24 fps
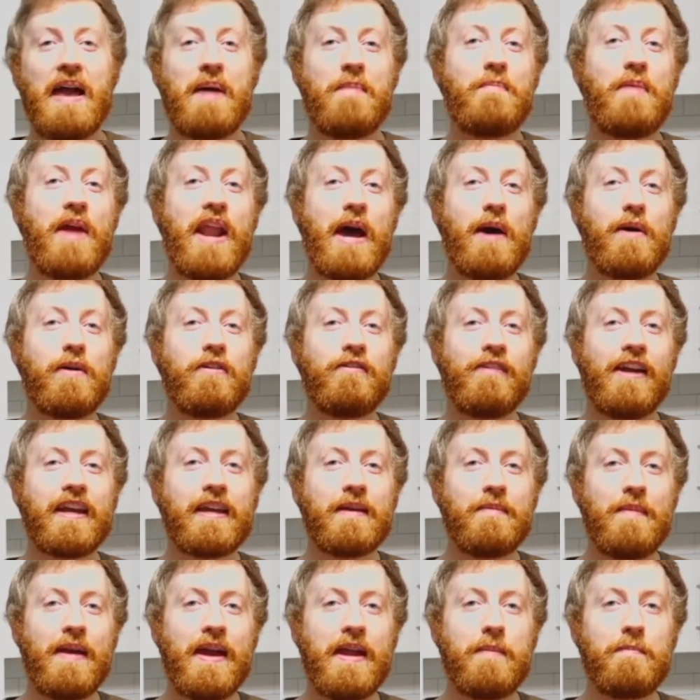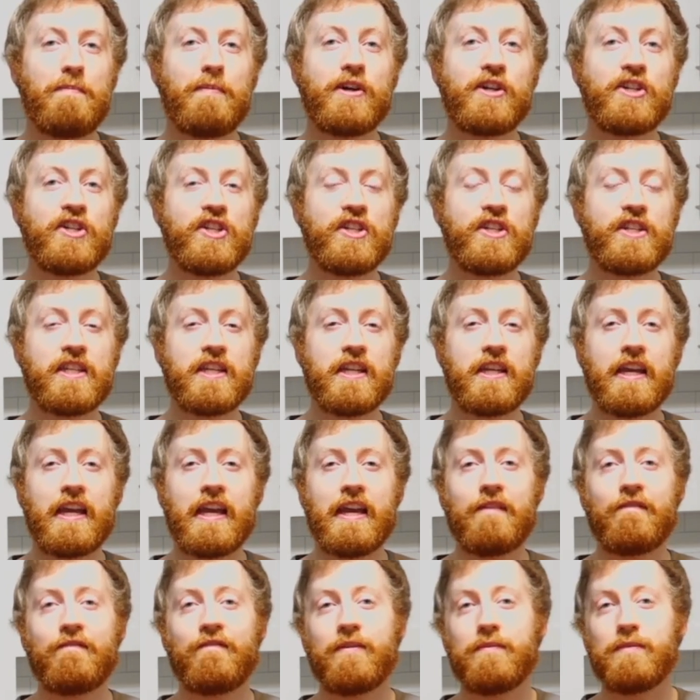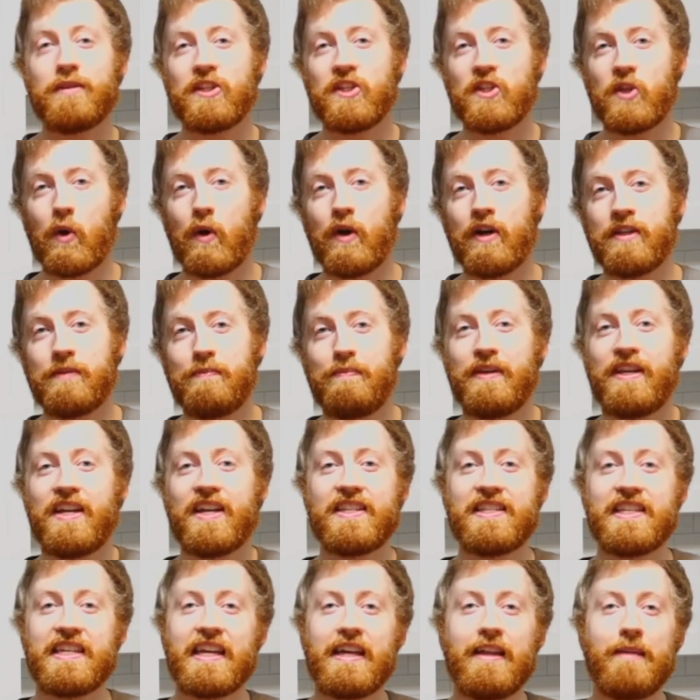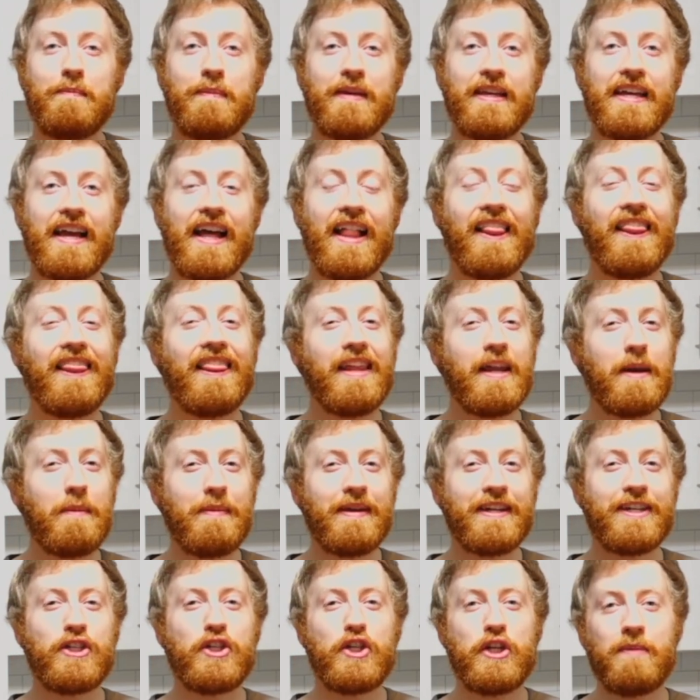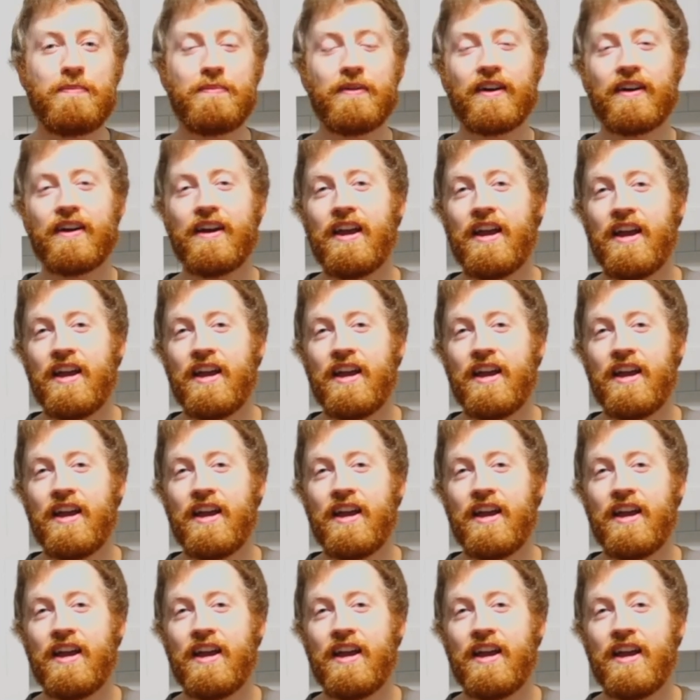but I would recommend purchasing it from the stores because it will be a little bit cheaper.